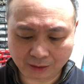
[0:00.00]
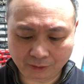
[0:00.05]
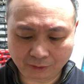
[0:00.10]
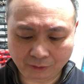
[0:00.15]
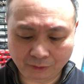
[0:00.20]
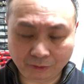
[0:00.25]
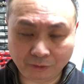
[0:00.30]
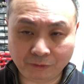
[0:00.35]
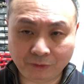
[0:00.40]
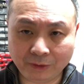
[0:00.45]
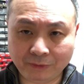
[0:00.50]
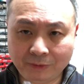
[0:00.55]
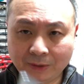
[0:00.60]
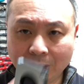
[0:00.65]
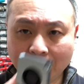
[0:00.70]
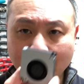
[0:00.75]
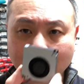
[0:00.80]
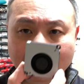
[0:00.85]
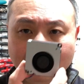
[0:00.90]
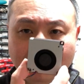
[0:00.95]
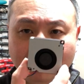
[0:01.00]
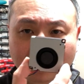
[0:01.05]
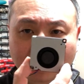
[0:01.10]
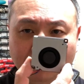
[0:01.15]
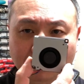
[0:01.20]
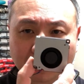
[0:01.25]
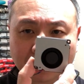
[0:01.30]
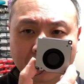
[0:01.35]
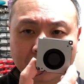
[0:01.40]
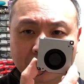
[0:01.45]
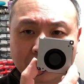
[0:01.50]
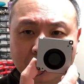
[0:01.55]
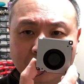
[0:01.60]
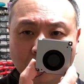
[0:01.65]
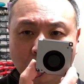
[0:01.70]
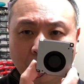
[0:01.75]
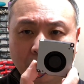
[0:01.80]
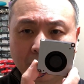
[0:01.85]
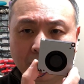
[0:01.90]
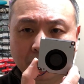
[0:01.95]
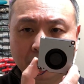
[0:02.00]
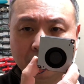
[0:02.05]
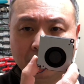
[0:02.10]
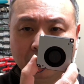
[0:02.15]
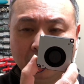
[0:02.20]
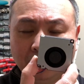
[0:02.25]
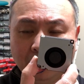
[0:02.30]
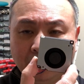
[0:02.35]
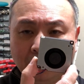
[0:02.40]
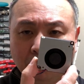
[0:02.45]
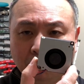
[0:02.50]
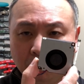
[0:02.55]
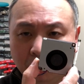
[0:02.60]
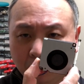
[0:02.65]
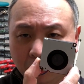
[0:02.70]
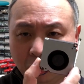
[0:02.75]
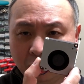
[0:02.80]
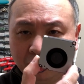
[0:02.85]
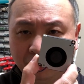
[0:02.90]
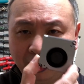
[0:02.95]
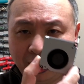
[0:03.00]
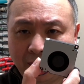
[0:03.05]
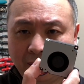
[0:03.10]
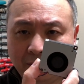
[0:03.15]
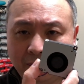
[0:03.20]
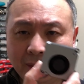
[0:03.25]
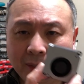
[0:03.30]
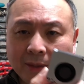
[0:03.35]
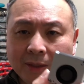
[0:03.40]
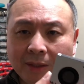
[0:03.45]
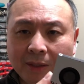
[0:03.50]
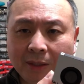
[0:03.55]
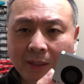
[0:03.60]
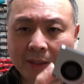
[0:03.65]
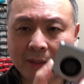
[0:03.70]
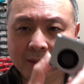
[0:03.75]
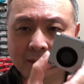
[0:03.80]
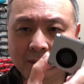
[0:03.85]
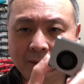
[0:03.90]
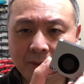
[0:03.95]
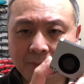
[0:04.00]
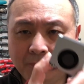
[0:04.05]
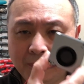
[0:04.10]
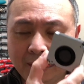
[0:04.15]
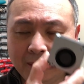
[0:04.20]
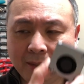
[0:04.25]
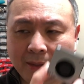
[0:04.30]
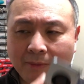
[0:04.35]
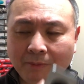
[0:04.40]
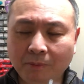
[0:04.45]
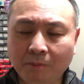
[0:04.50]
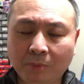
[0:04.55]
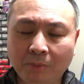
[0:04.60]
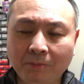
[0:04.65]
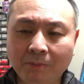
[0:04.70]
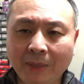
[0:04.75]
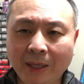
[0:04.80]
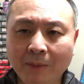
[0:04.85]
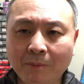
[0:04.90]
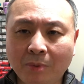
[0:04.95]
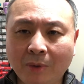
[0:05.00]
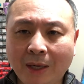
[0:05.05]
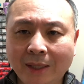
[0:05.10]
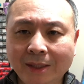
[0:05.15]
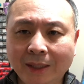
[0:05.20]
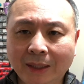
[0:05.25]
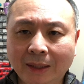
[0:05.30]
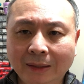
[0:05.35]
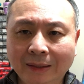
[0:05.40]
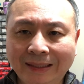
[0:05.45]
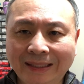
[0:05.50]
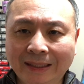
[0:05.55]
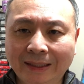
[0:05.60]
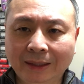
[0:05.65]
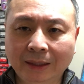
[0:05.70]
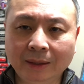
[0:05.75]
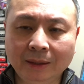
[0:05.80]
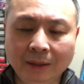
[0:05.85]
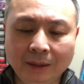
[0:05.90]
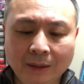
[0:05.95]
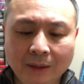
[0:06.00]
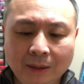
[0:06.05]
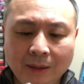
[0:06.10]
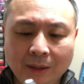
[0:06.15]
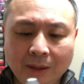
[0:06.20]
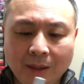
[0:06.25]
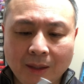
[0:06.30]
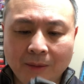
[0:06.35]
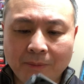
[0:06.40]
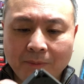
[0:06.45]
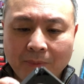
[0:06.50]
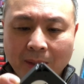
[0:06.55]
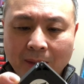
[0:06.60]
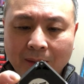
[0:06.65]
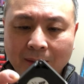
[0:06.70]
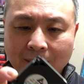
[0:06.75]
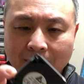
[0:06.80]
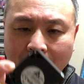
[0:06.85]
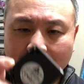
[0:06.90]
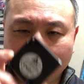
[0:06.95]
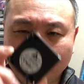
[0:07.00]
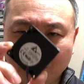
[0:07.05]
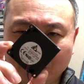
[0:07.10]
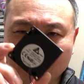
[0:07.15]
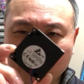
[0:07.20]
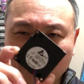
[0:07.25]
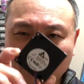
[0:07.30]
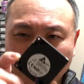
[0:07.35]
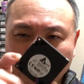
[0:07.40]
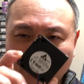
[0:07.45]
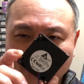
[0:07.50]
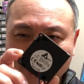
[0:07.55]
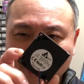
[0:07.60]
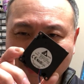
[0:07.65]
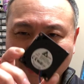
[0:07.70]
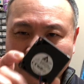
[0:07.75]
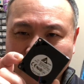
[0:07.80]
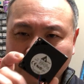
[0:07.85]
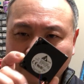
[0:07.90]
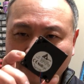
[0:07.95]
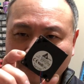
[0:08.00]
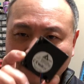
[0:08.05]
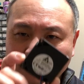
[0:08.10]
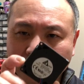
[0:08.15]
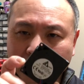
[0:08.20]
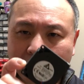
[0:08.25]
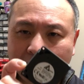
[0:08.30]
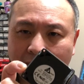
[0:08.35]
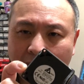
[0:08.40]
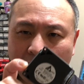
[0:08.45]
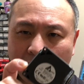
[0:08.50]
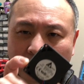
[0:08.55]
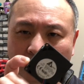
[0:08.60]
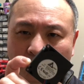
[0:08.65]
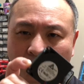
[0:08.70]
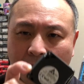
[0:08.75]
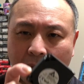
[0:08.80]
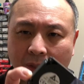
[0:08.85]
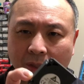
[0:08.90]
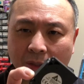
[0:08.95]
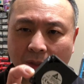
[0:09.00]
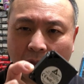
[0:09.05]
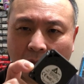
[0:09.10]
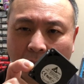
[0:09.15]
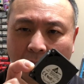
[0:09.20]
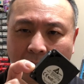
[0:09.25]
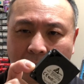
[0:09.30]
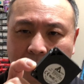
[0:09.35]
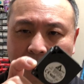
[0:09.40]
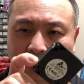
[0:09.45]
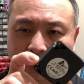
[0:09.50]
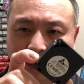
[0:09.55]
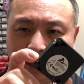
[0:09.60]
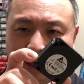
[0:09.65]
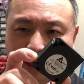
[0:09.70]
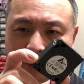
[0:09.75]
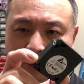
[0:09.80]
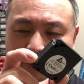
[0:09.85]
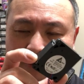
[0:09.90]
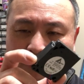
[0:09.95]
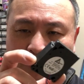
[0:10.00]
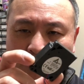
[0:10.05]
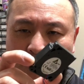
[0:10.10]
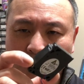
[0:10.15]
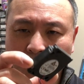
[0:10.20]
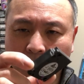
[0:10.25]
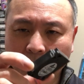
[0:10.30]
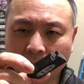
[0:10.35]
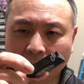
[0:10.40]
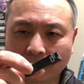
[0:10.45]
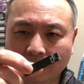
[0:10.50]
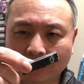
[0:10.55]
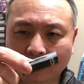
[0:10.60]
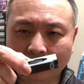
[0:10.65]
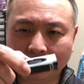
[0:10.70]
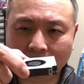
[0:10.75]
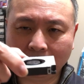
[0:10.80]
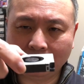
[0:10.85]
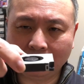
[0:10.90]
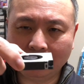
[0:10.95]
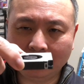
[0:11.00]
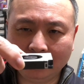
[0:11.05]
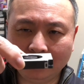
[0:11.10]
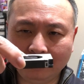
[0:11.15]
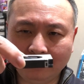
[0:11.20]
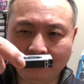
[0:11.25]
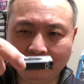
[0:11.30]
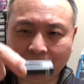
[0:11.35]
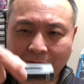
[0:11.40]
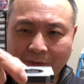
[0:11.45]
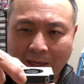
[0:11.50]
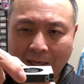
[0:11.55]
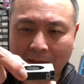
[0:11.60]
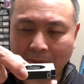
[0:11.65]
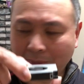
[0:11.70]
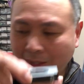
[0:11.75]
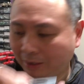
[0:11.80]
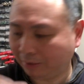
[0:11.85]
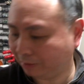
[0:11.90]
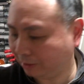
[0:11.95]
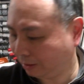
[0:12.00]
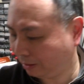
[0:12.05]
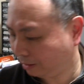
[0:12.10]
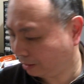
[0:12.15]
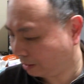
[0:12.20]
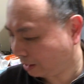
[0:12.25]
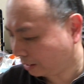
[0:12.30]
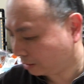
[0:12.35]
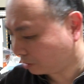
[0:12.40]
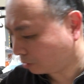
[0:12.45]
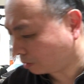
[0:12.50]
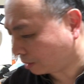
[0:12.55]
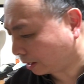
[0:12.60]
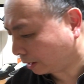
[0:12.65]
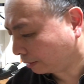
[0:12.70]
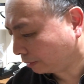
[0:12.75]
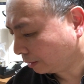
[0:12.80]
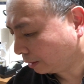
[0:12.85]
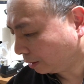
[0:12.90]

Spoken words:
50 millimeter square blower fan. It's in the main project link, but this does not fit the original STL for the fan mount, and that's why